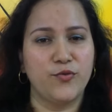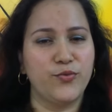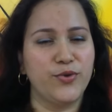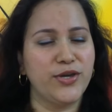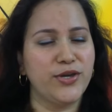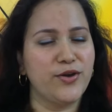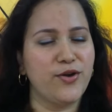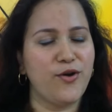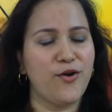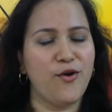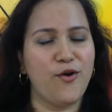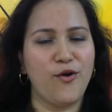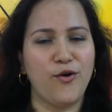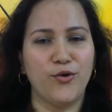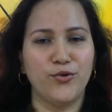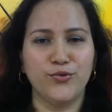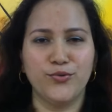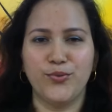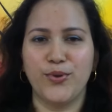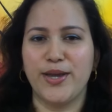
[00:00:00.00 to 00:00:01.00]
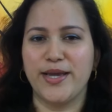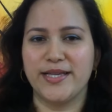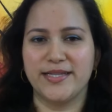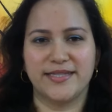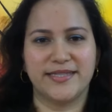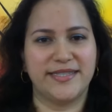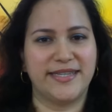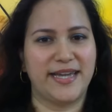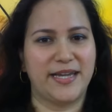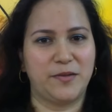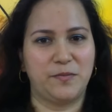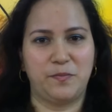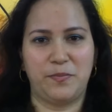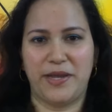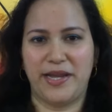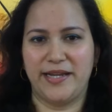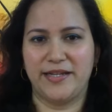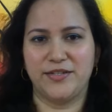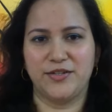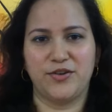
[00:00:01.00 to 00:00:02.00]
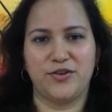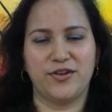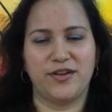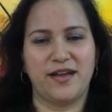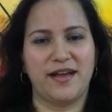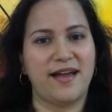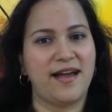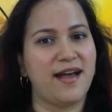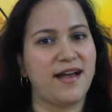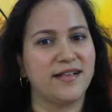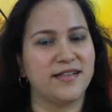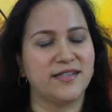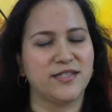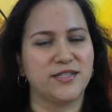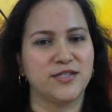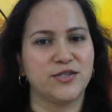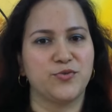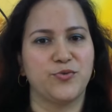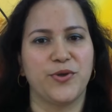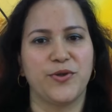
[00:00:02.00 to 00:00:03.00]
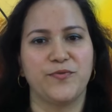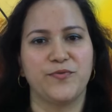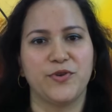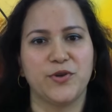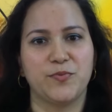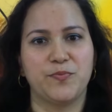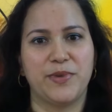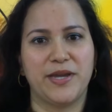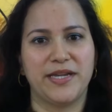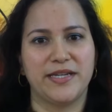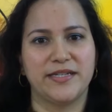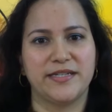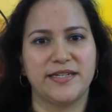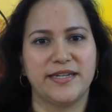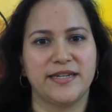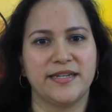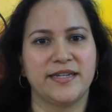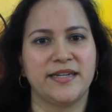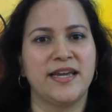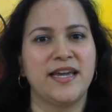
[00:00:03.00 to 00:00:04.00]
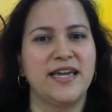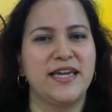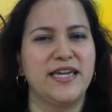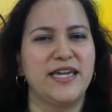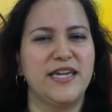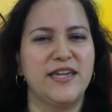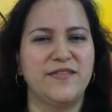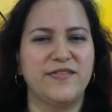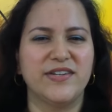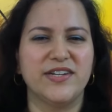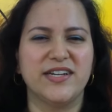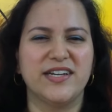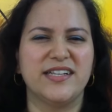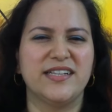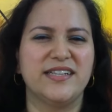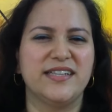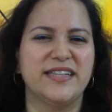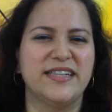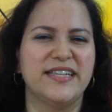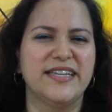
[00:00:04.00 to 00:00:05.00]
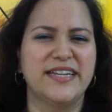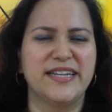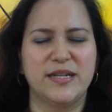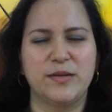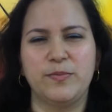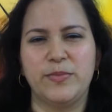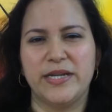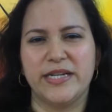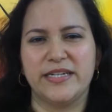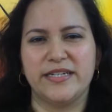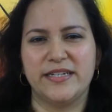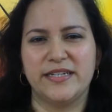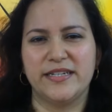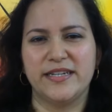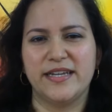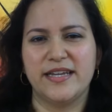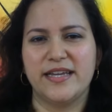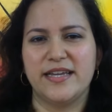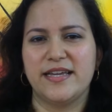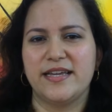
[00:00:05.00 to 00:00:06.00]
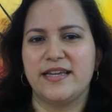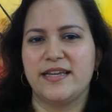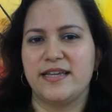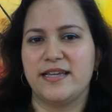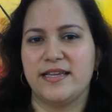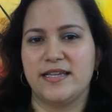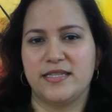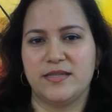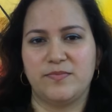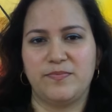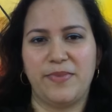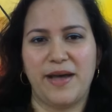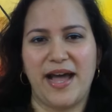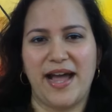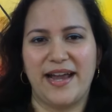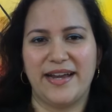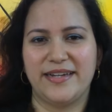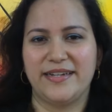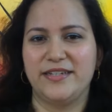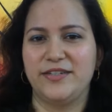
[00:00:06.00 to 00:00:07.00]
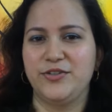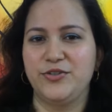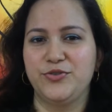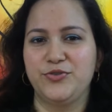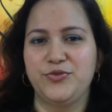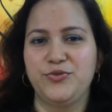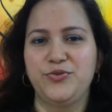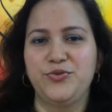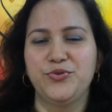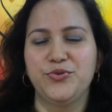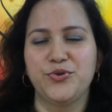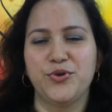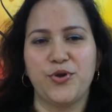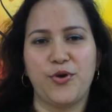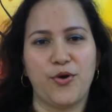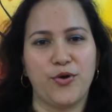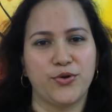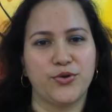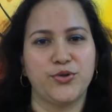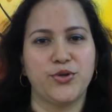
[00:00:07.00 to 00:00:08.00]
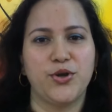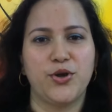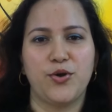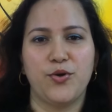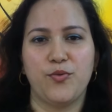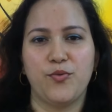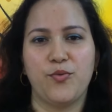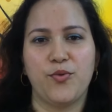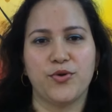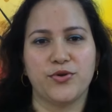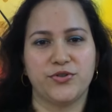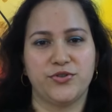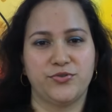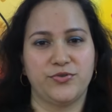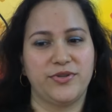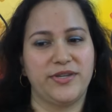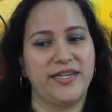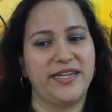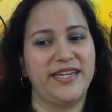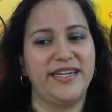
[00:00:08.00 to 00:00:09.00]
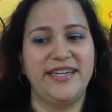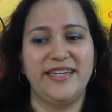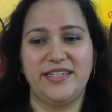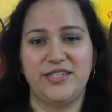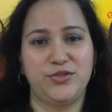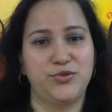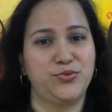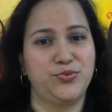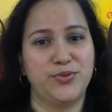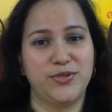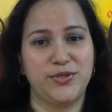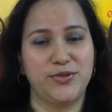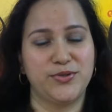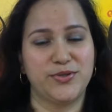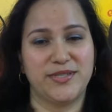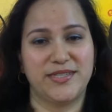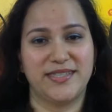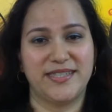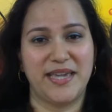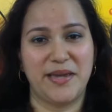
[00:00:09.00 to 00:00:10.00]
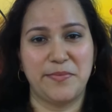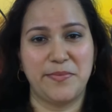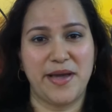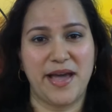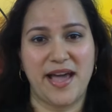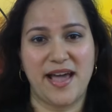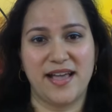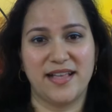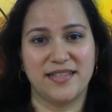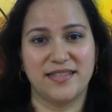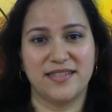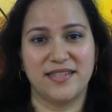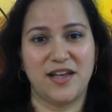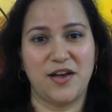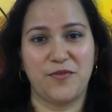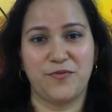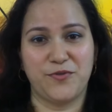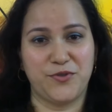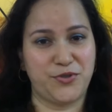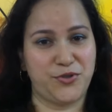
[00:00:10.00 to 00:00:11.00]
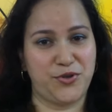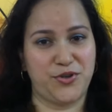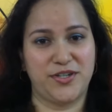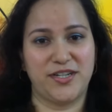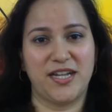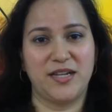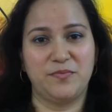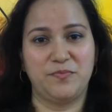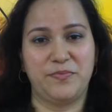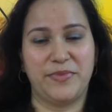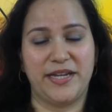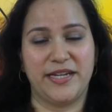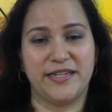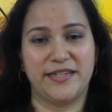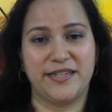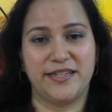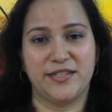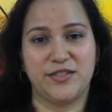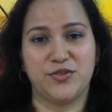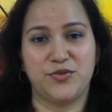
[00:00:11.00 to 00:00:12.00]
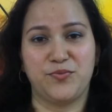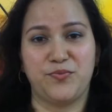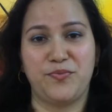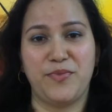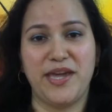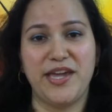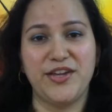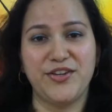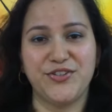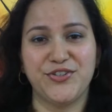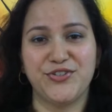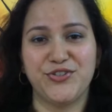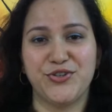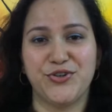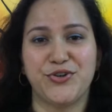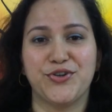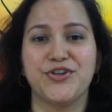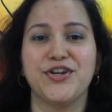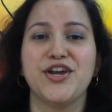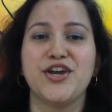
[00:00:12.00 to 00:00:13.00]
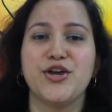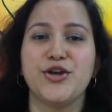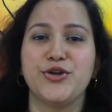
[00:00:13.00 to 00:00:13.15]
We always get paint on our hands when we are painting. Even a little bit is bad. You do not want to eat with those same hands after you're done painting. So make sure